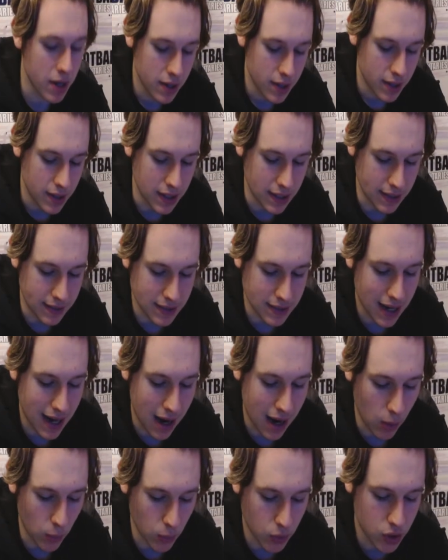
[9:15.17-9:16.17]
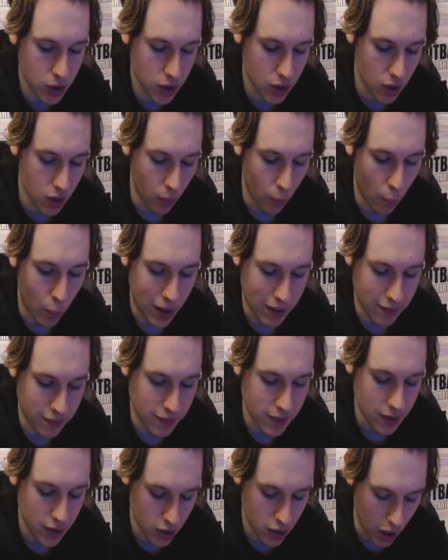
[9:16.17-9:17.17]
He is out with
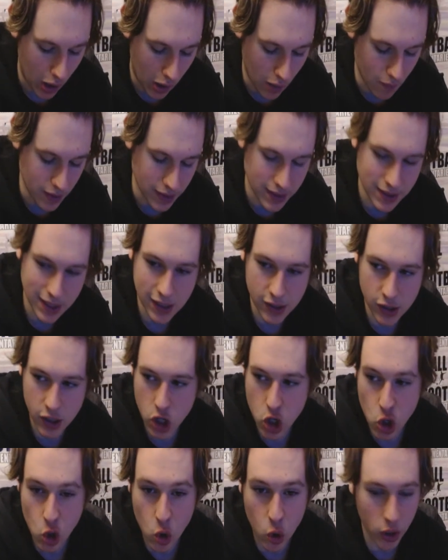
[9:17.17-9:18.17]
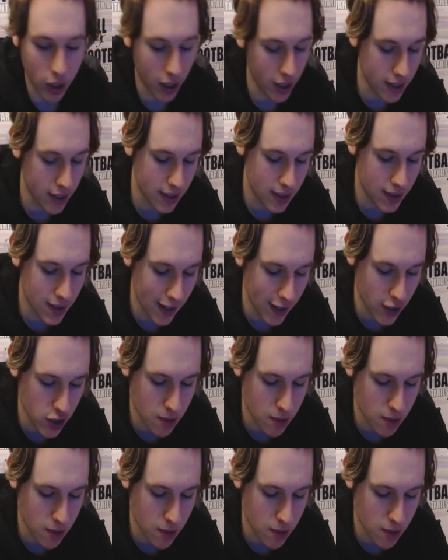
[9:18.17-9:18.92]
COVID, says Sean Dyche.